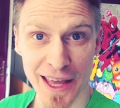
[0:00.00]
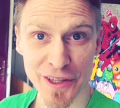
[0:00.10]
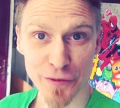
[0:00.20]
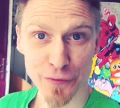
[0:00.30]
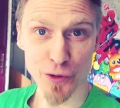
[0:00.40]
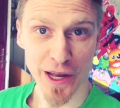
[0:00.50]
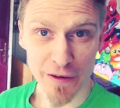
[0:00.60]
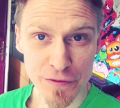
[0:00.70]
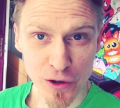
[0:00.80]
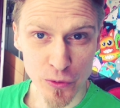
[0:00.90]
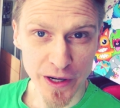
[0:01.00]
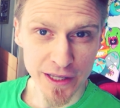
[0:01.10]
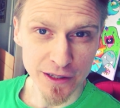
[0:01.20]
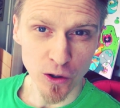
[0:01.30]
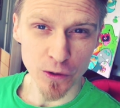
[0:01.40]
And if you haven't
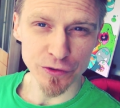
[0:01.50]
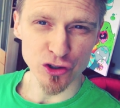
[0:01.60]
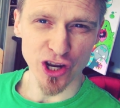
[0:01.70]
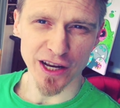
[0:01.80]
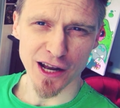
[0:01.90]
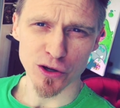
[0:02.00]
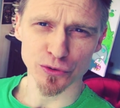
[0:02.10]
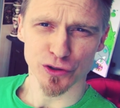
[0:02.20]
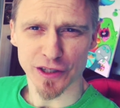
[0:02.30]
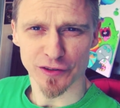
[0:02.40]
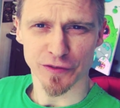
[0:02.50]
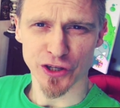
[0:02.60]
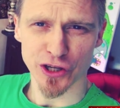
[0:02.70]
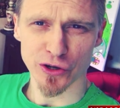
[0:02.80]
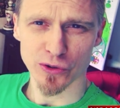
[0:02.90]
already, also check out this
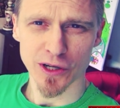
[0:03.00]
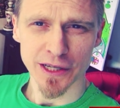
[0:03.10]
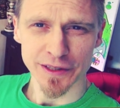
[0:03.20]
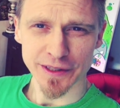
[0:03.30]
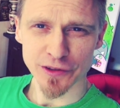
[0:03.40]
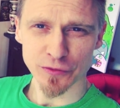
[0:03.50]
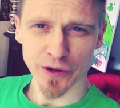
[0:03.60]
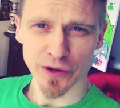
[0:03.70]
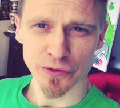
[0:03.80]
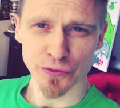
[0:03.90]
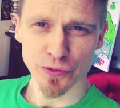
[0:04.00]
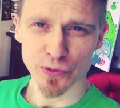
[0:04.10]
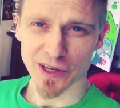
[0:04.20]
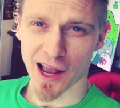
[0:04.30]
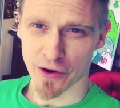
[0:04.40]
video. That's where I
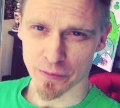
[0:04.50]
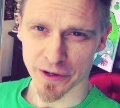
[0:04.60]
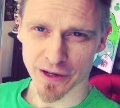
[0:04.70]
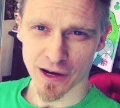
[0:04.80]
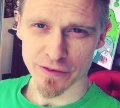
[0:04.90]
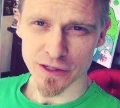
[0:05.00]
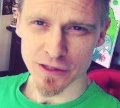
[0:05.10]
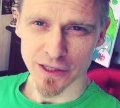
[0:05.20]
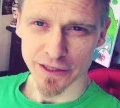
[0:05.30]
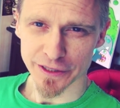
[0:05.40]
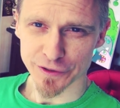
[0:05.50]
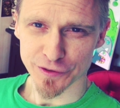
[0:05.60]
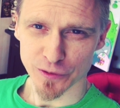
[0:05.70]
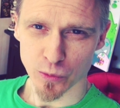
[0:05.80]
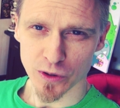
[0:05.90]
drew the Iron Man cover.
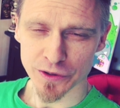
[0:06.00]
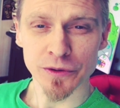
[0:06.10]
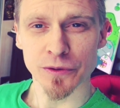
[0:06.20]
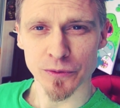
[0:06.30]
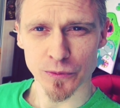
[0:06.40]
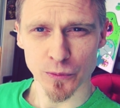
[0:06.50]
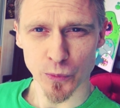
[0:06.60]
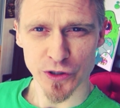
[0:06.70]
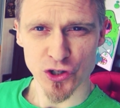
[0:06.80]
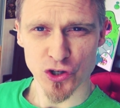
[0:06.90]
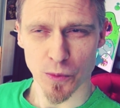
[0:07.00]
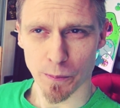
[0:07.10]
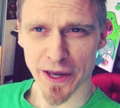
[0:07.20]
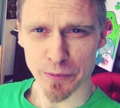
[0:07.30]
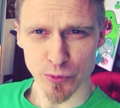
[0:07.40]
It's the one which
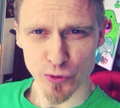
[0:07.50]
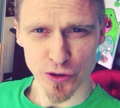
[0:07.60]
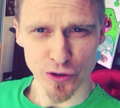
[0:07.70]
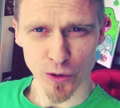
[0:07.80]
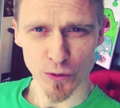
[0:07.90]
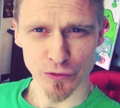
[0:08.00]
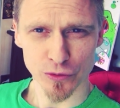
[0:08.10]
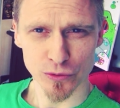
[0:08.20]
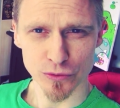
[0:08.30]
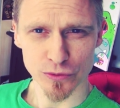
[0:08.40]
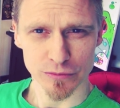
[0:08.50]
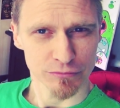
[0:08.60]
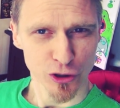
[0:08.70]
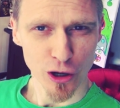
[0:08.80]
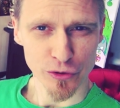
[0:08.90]
Mike Bui also
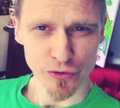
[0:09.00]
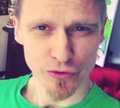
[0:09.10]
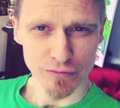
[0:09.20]
colored.